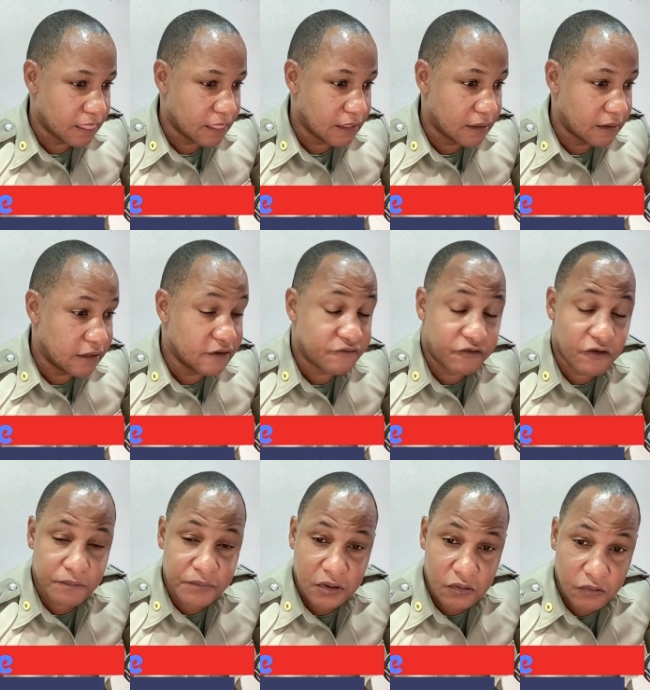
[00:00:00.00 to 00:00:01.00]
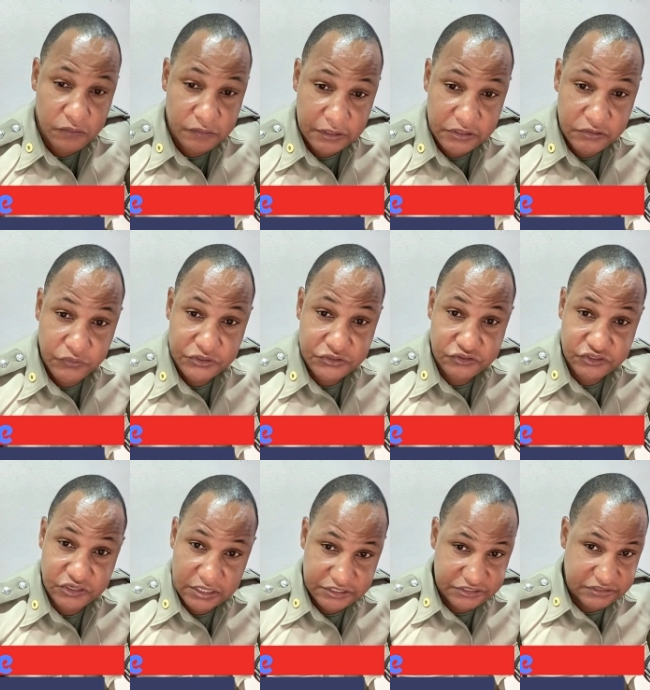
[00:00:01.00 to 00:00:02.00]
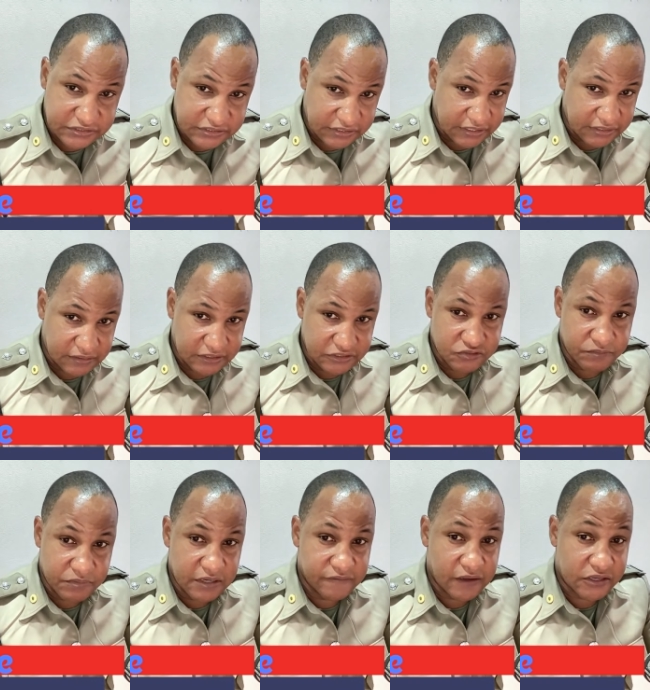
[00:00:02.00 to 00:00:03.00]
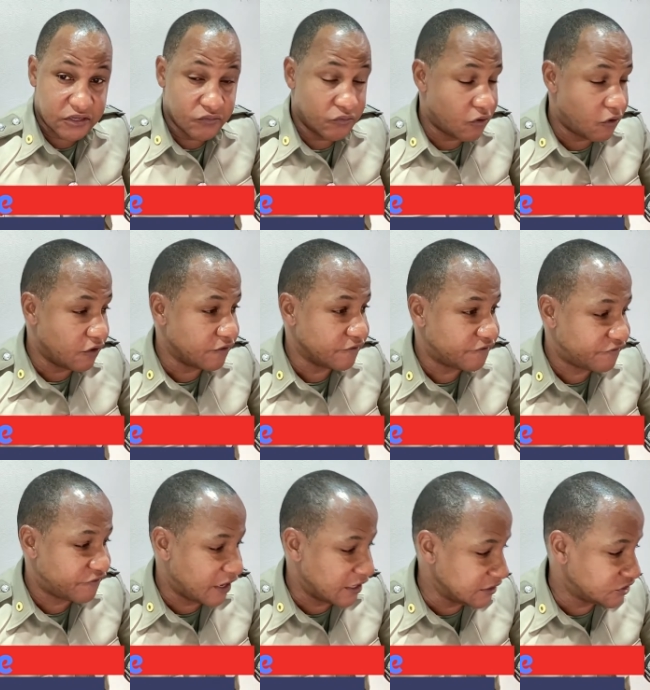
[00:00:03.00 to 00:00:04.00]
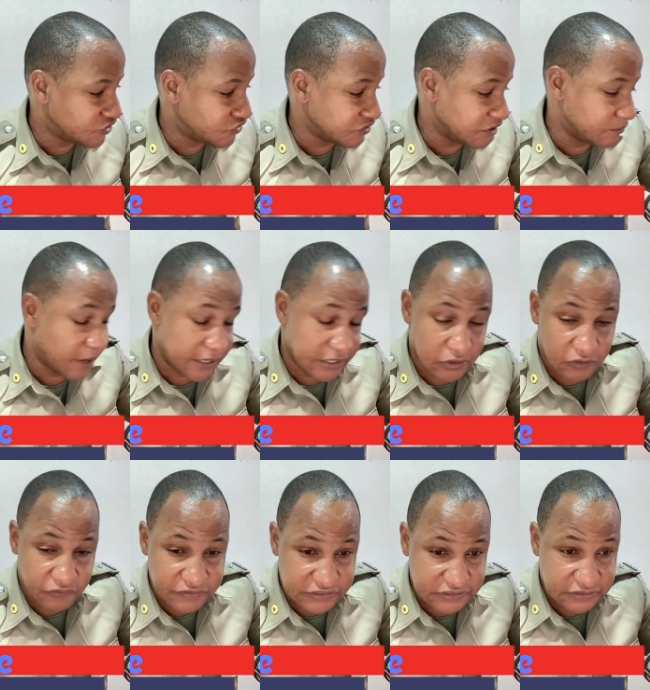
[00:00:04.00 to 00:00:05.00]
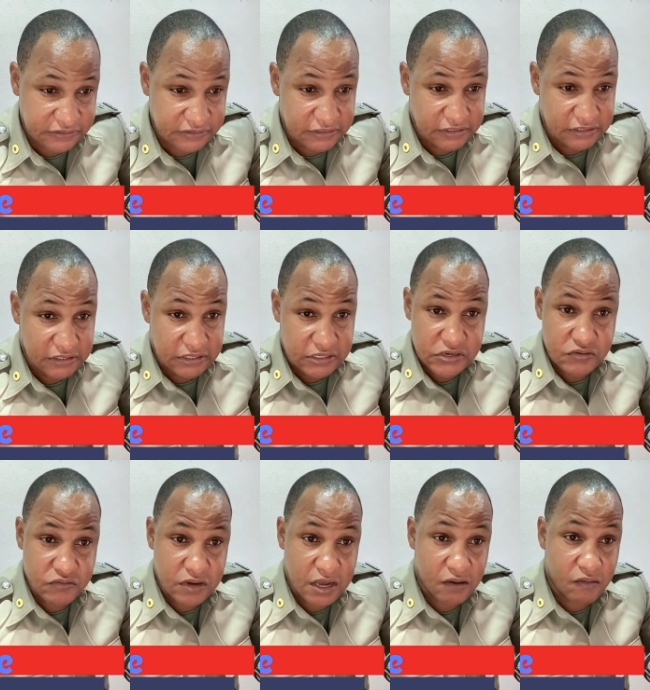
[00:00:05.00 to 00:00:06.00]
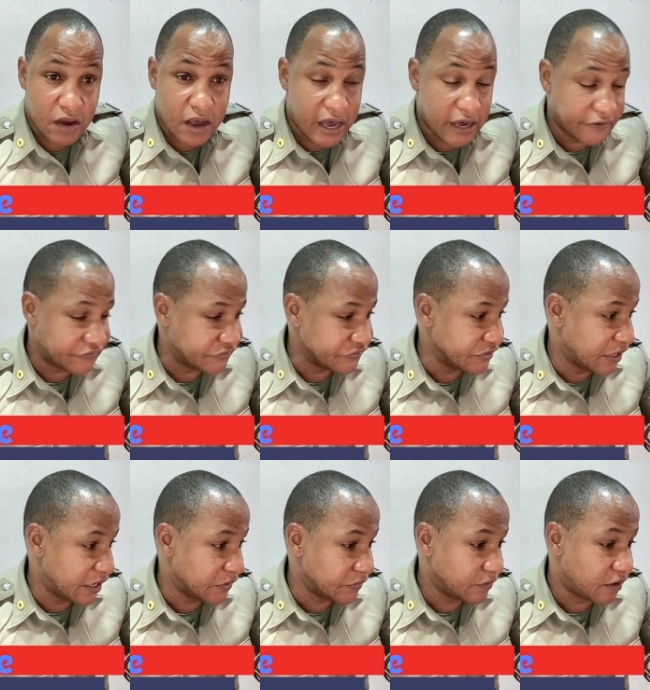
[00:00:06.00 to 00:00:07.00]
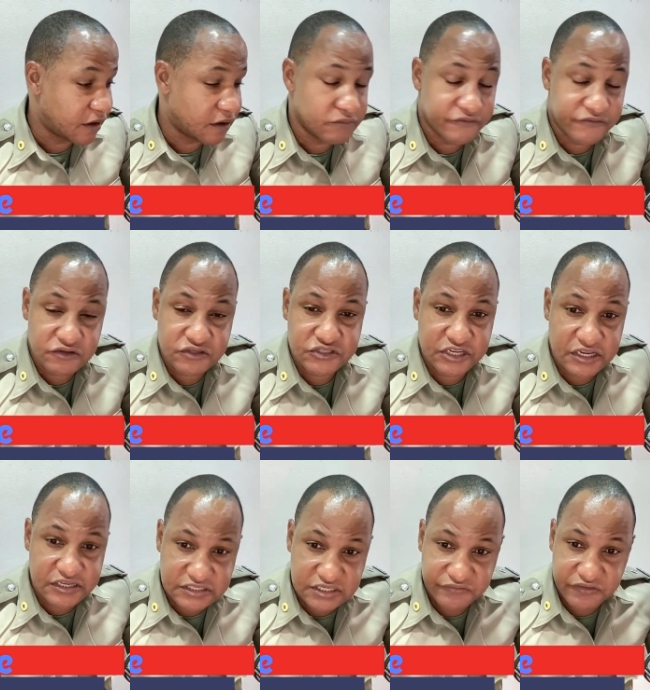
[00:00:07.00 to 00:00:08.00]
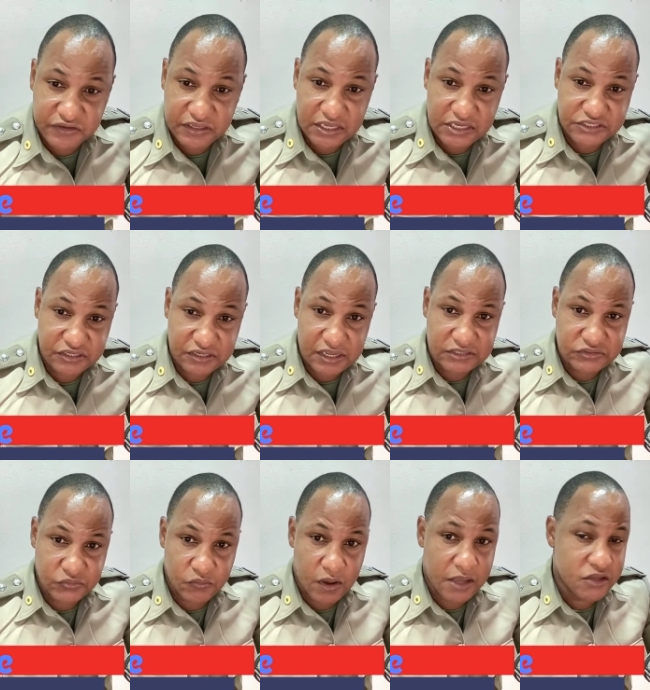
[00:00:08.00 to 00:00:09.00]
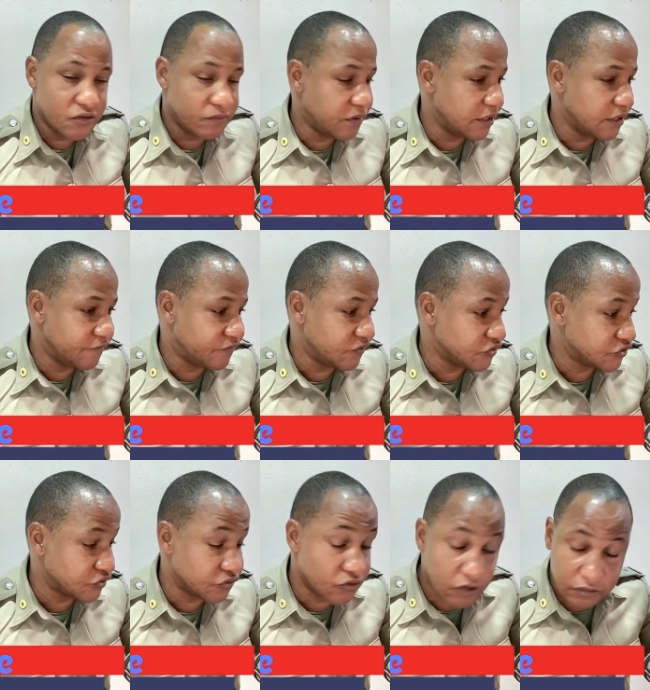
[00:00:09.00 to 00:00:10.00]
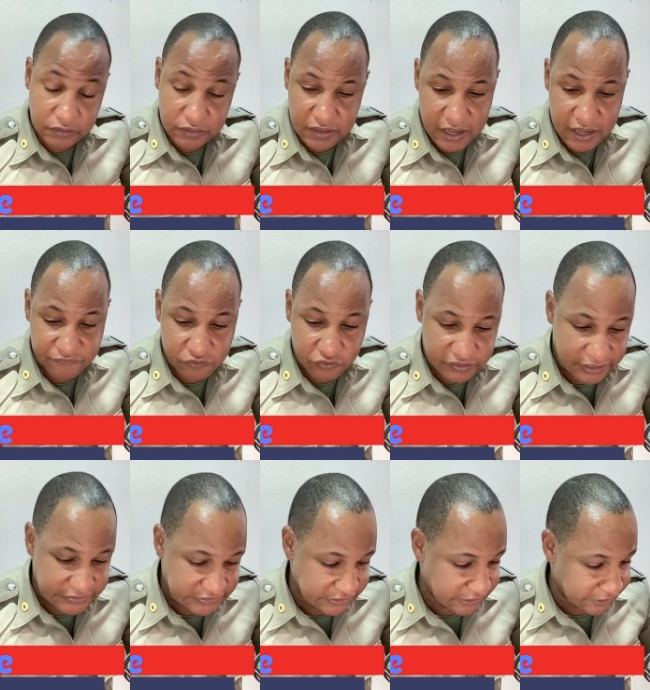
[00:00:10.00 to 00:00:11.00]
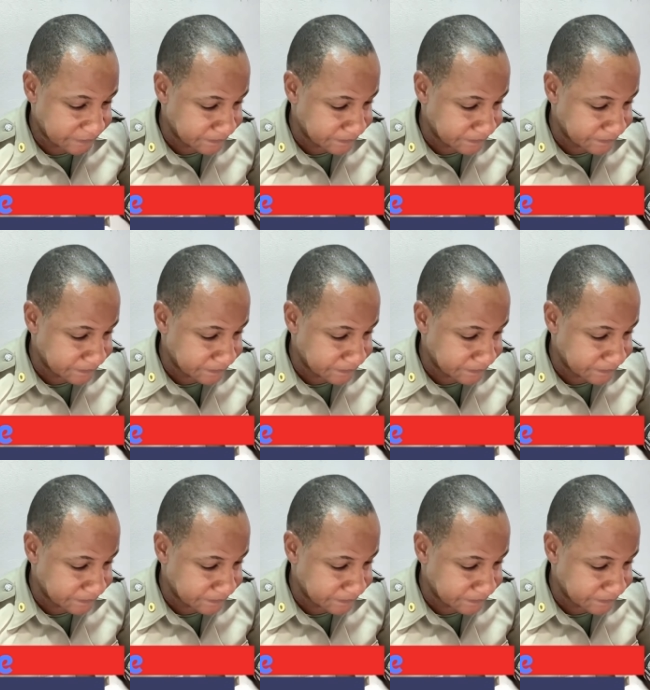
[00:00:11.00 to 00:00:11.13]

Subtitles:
inform the court that you wish to challenge the ticket because you believe that you were unfairly treated by the officer. You now have to now come with your justification as to why you believe you should not have gotten that ticket.